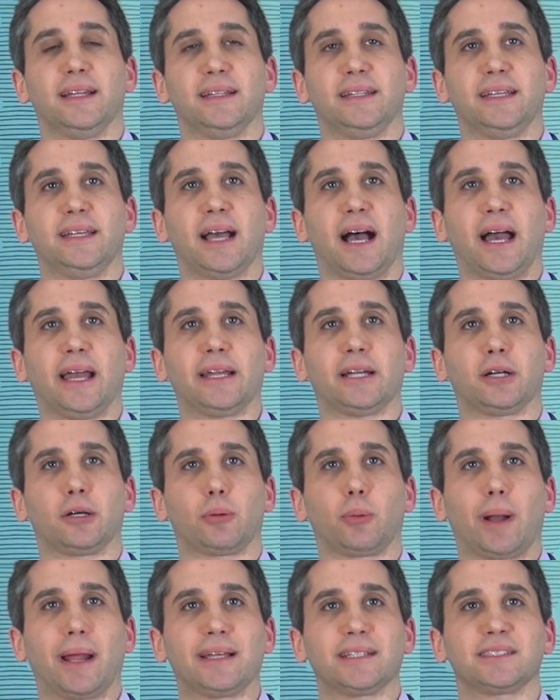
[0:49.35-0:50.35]
The
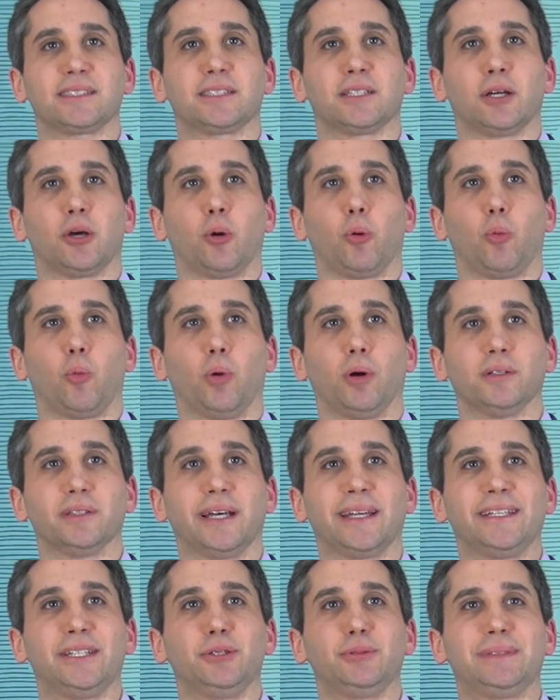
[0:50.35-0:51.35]
IRS will
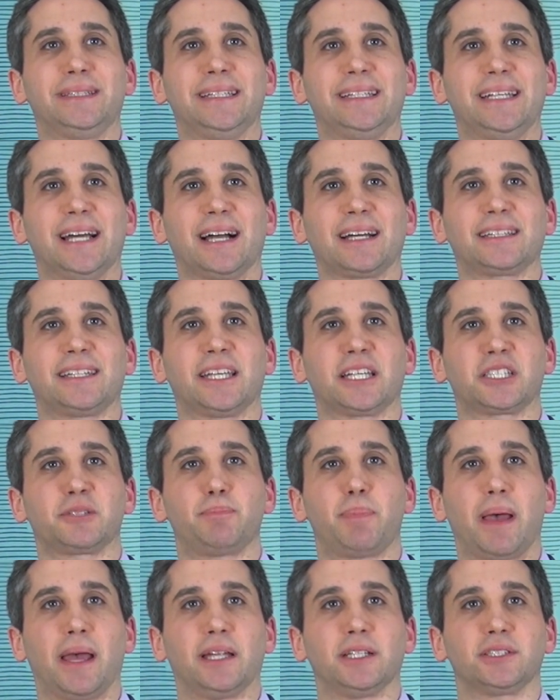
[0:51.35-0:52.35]
let you deduct the
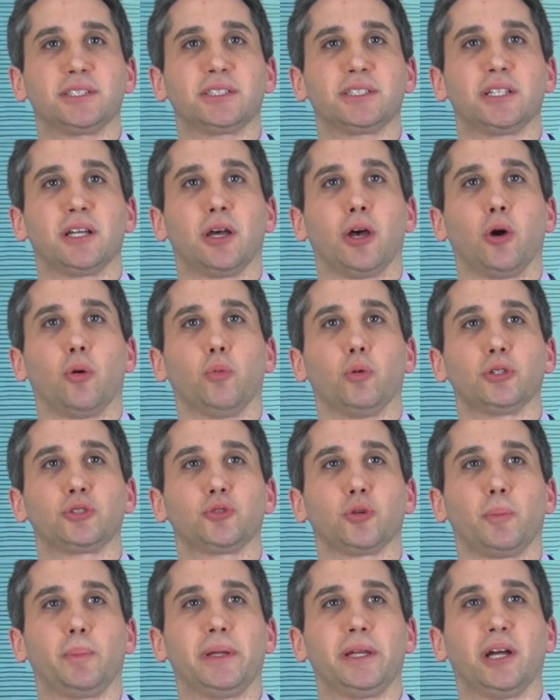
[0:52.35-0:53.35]
expense which
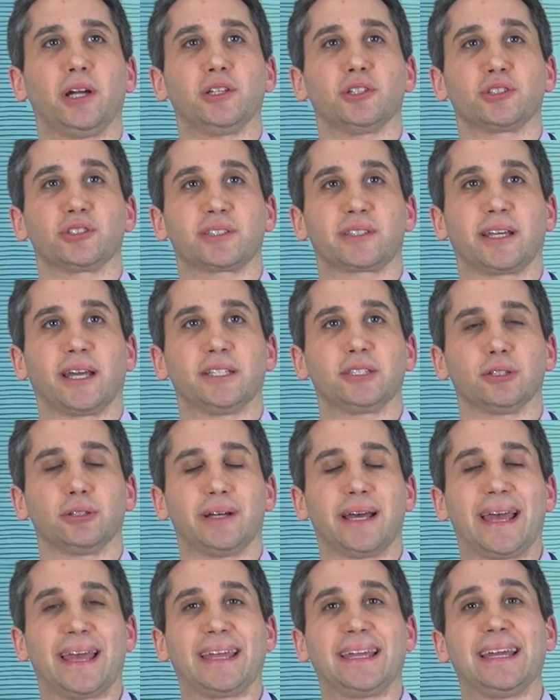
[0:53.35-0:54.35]
will be under
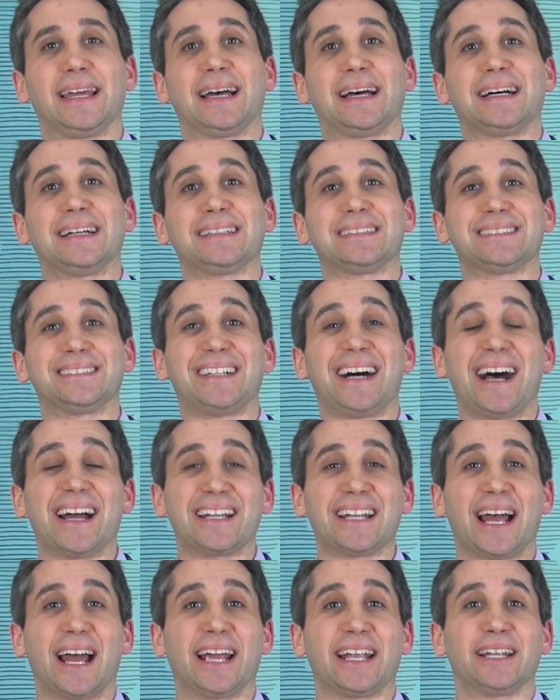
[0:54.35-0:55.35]
Schedule A,
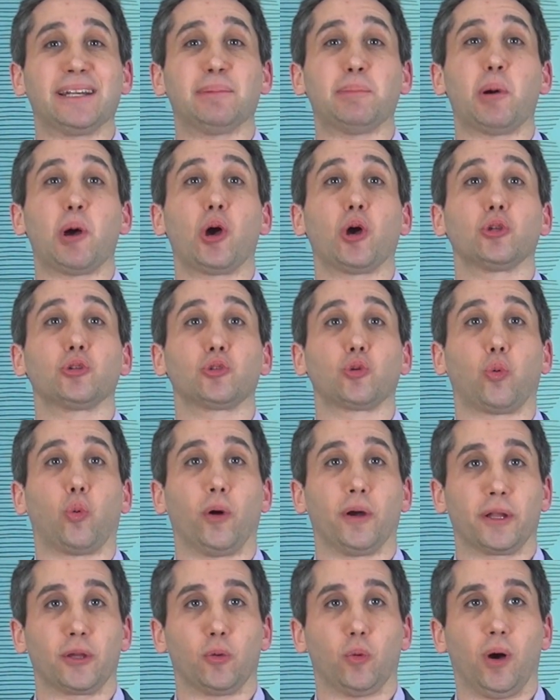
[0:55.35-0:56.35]
line item
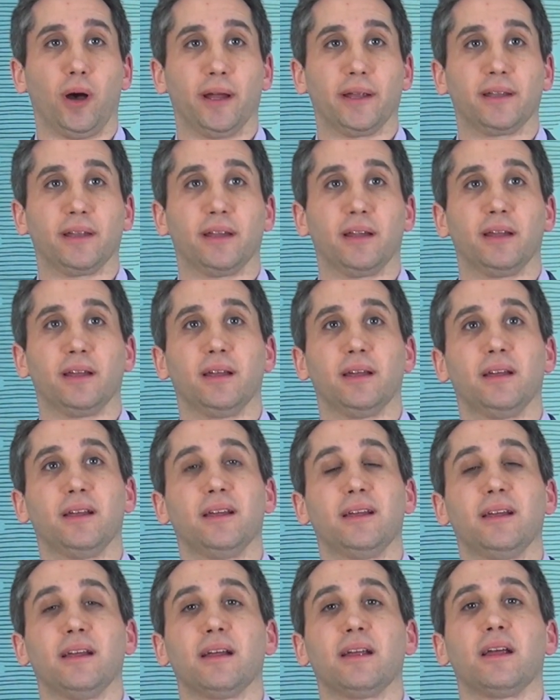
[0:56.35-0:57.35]
21.
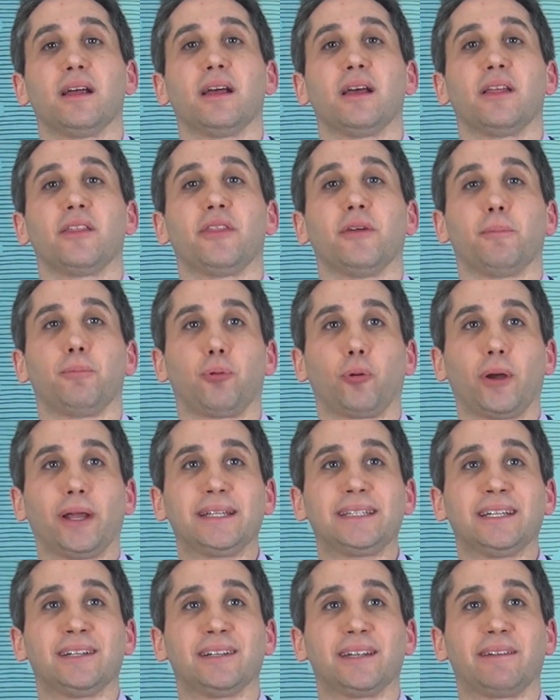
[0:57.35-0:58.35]
The
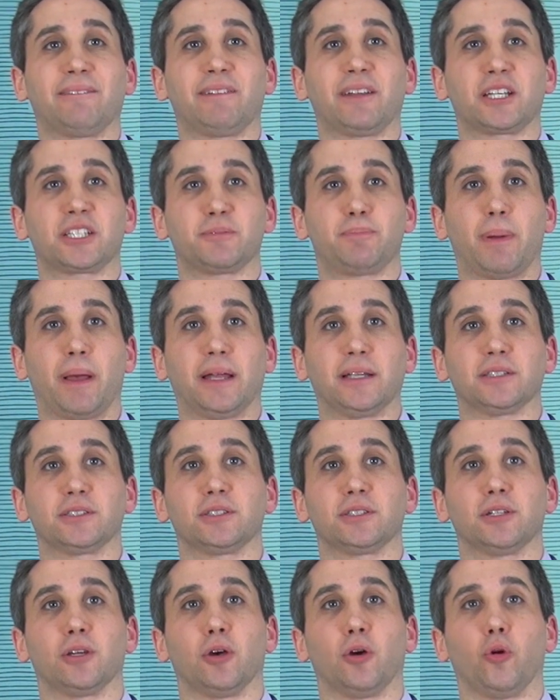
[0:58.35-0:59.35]
breakdown of the
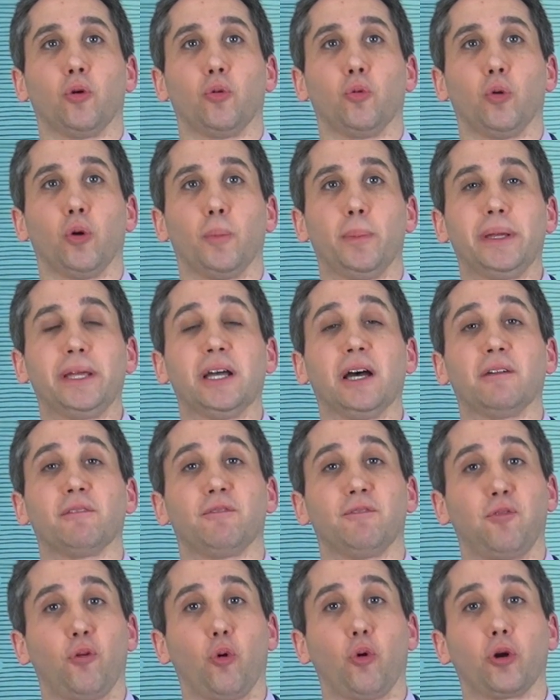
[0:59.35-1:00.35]
expense will be
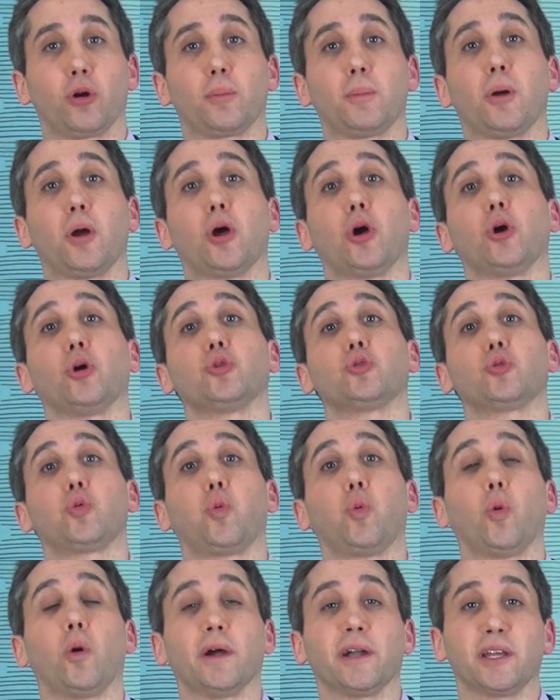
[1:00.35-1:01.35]
on Form
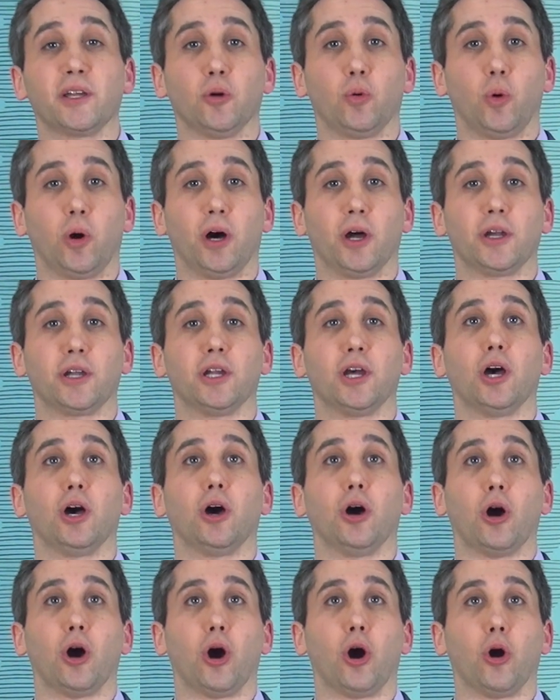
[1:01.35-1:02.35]

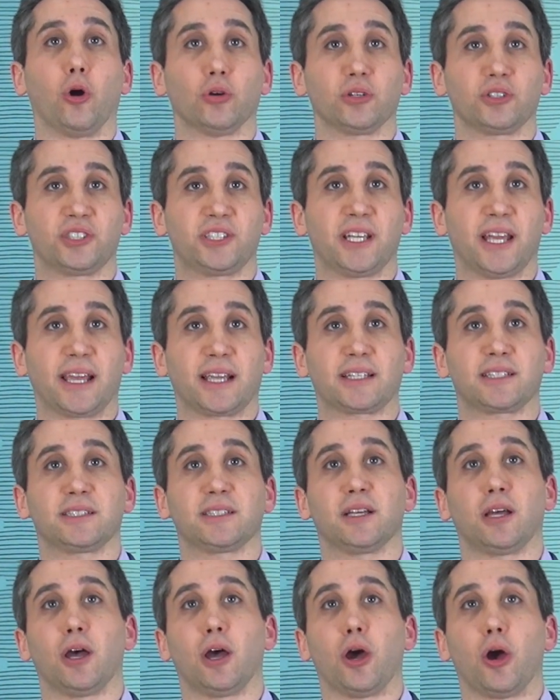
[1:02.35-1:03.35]

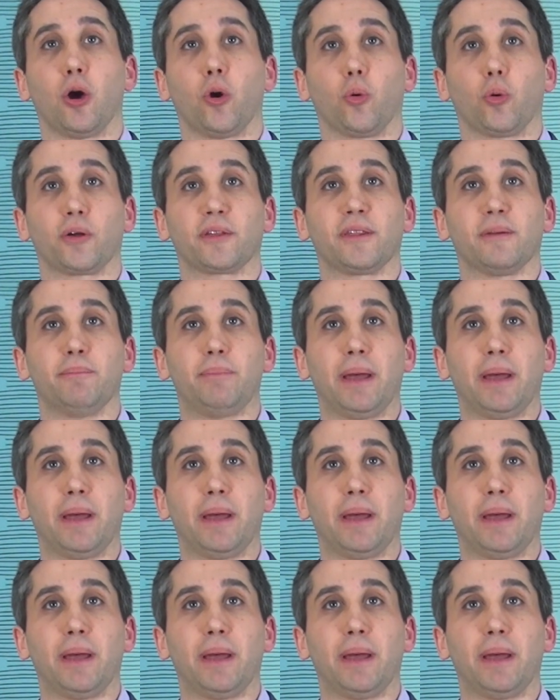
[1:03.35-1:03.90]
2106, where the